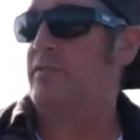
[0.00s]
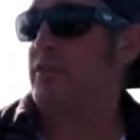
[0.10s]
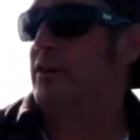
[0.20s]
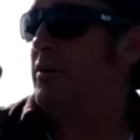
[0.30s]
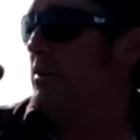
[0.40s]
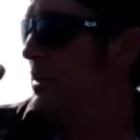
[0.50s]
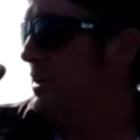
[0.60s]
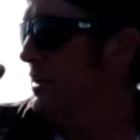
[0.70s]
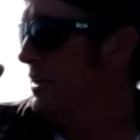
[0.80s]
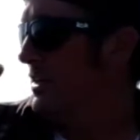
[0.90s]
So
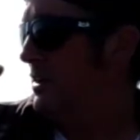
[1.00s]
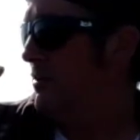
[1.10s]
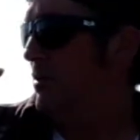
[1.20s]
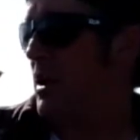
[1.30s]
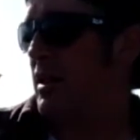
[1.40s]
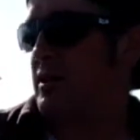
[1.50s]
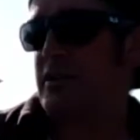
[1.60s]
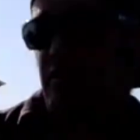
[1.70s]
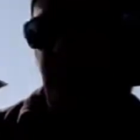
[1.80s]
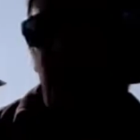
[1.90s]
what I like to
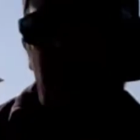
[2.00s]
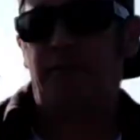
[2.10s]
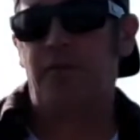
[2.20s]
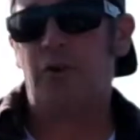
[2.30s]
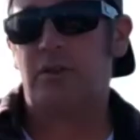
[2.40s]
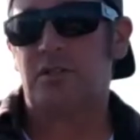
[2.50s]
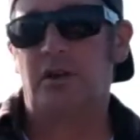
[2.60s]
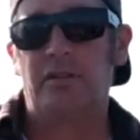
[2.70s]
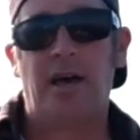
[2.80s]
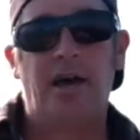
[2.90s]
do is try to focus
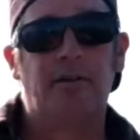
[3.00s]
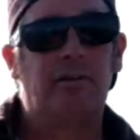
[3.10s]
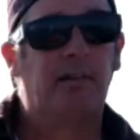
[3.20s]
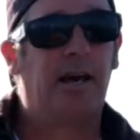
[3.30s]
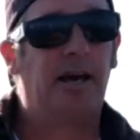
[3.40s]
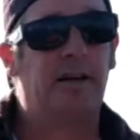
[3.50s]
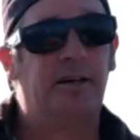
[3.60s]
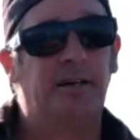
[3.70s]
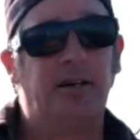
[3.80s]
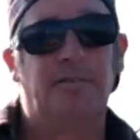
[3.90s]
on
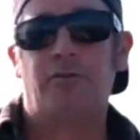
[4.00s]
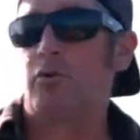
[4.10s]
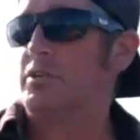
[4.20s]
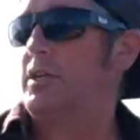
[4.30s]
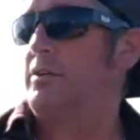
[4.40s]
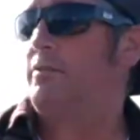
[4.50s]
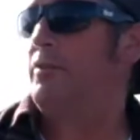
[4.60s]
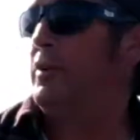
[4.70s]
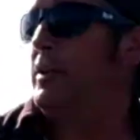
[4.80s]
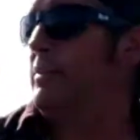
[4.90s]
that 14
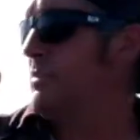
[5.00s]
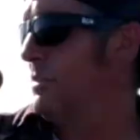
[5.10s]
foot